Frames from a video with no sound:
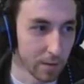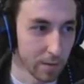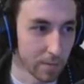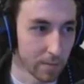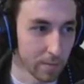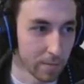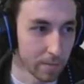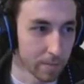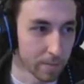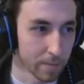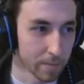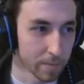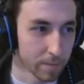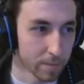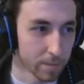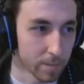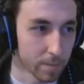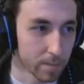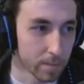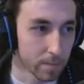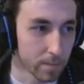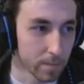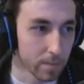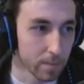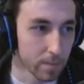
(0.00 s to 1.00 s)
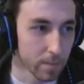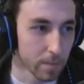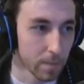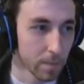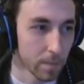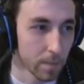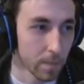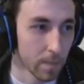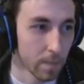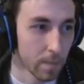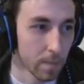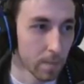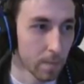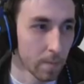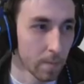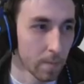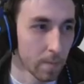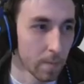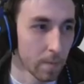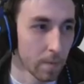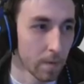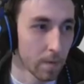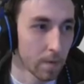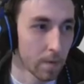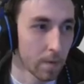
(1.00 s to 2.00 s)

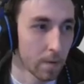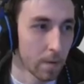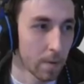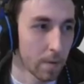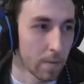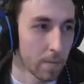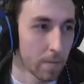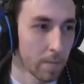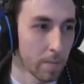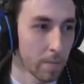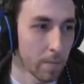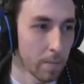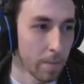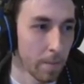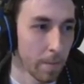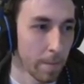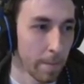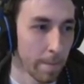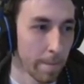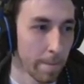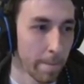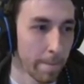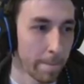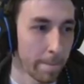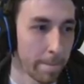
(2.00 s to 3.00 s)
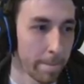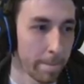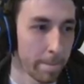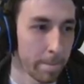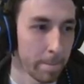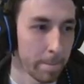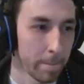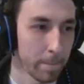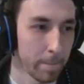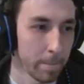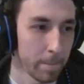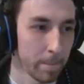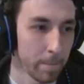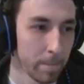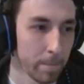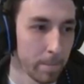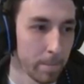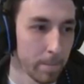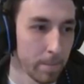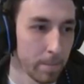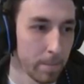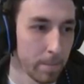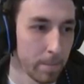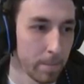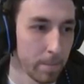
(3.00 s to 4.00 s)

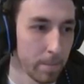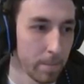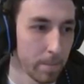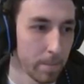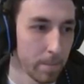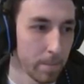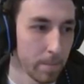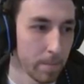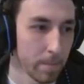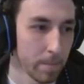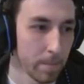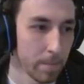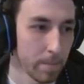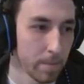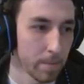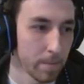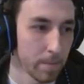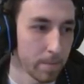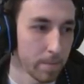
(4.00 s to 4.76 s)
Nothing is said.